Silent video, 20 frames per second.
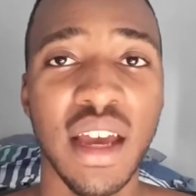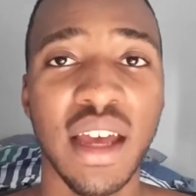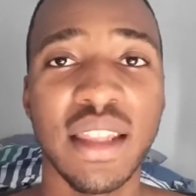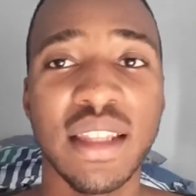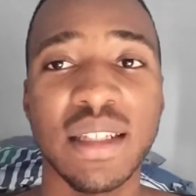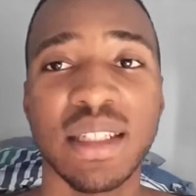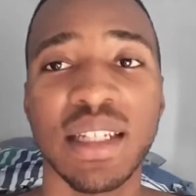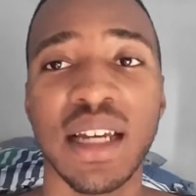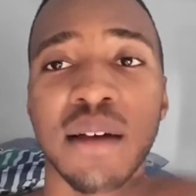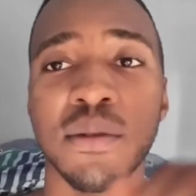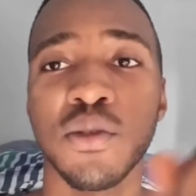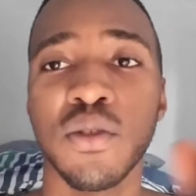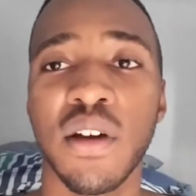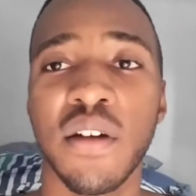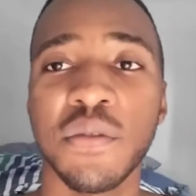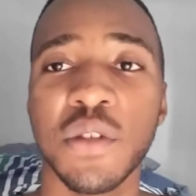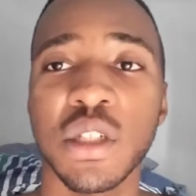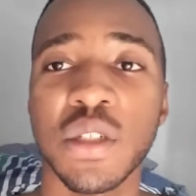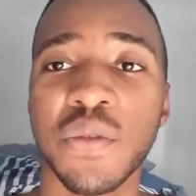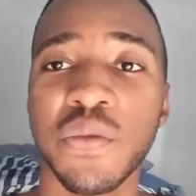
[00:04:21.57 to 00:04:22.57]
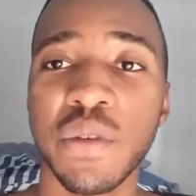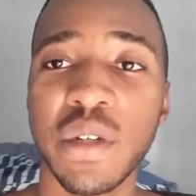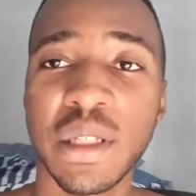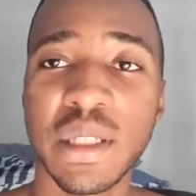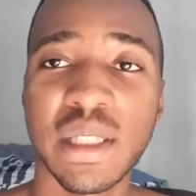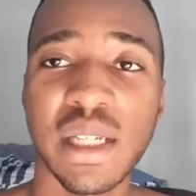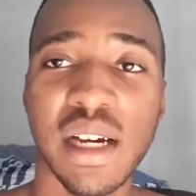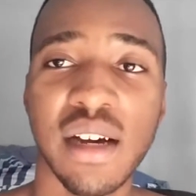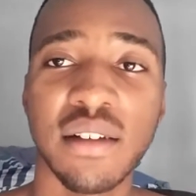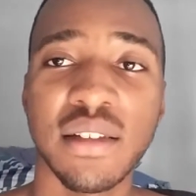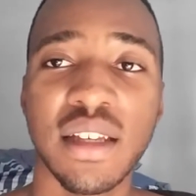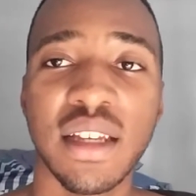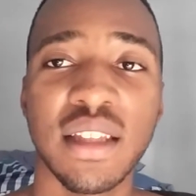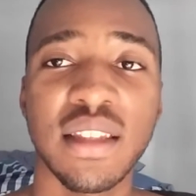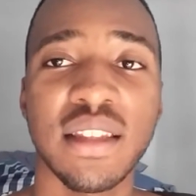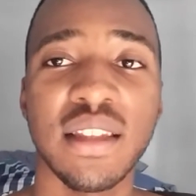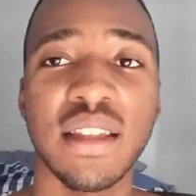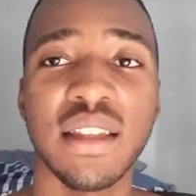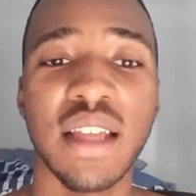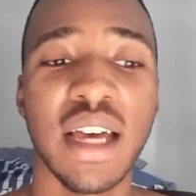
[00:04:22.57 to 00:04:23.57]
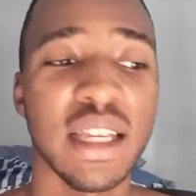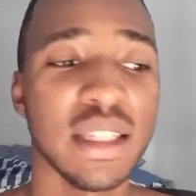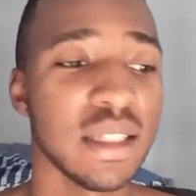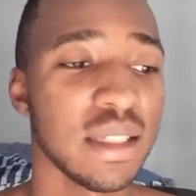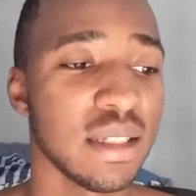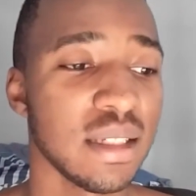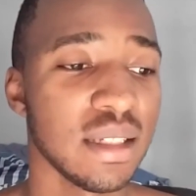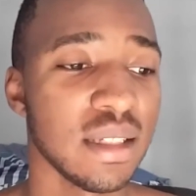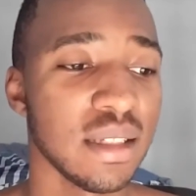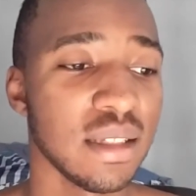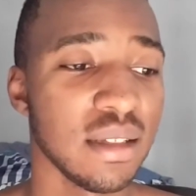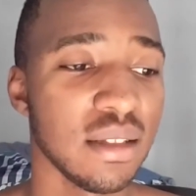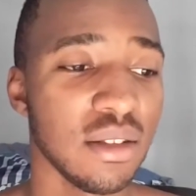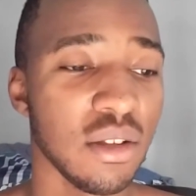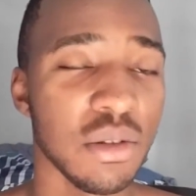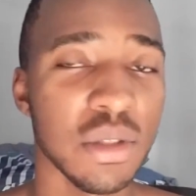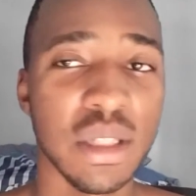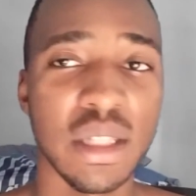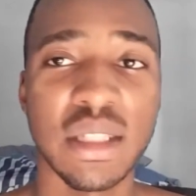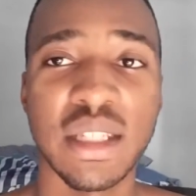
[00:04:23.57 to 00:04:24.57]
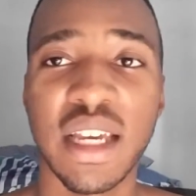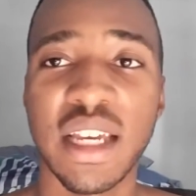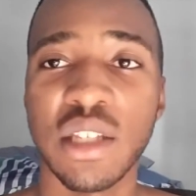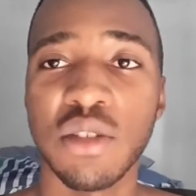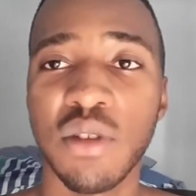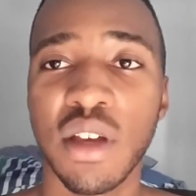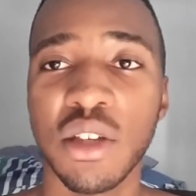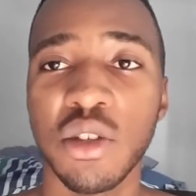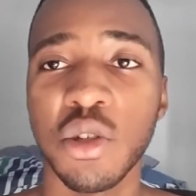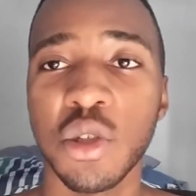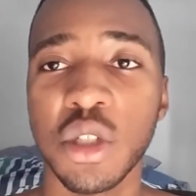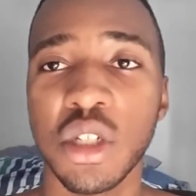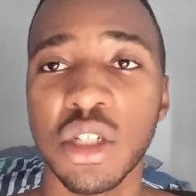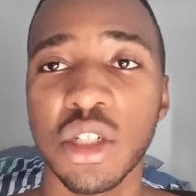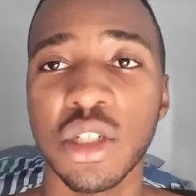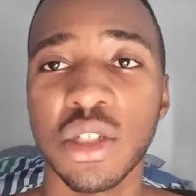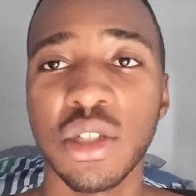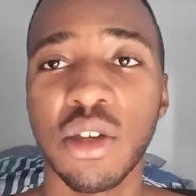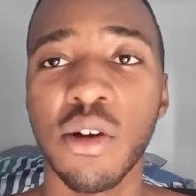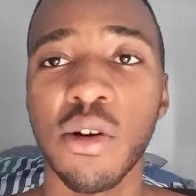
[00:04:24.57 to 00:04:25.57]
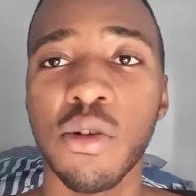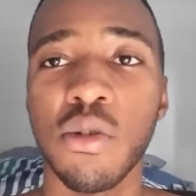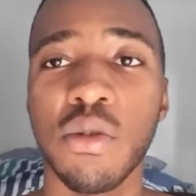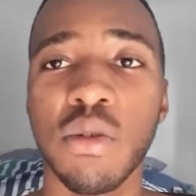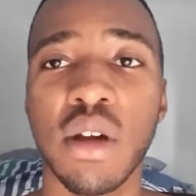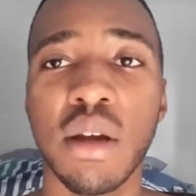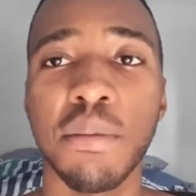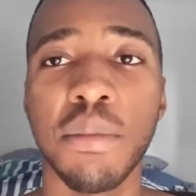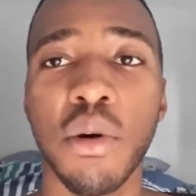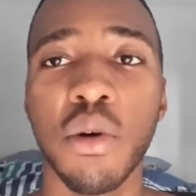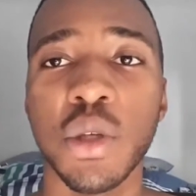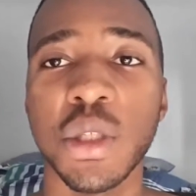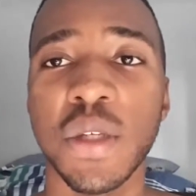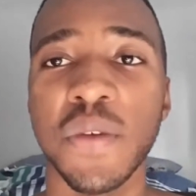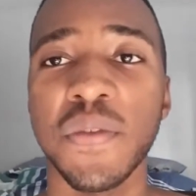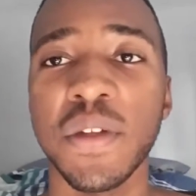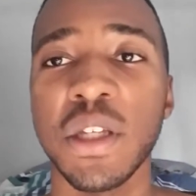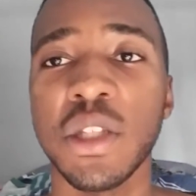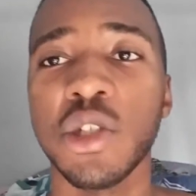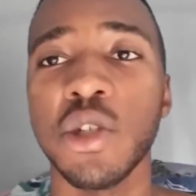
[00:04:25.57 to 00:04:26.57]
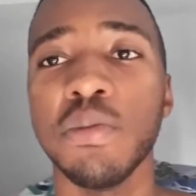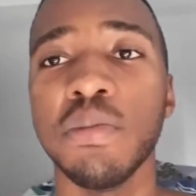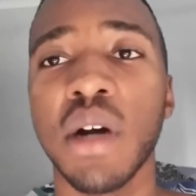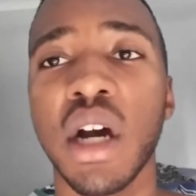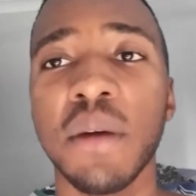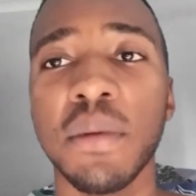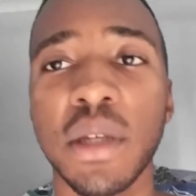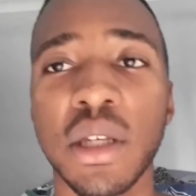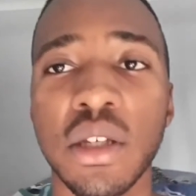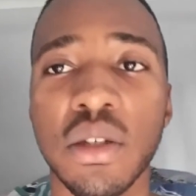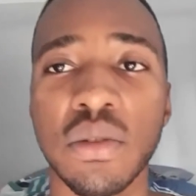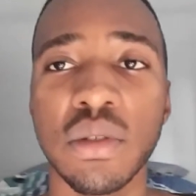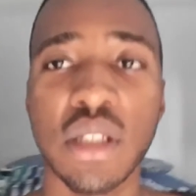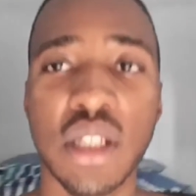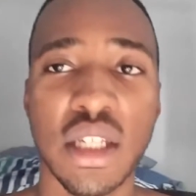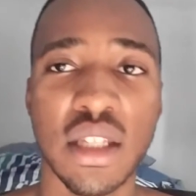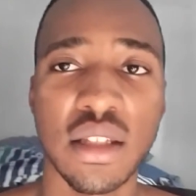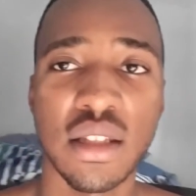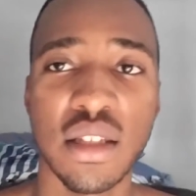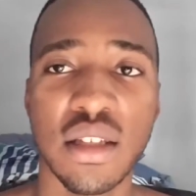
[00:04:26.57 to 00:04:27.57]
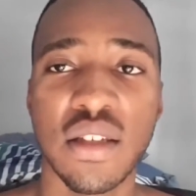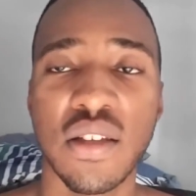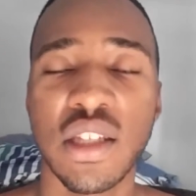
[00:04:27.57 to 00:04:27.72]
There's times where I've just freestyled, and those are the days when I usually just go impulsively to barbecues and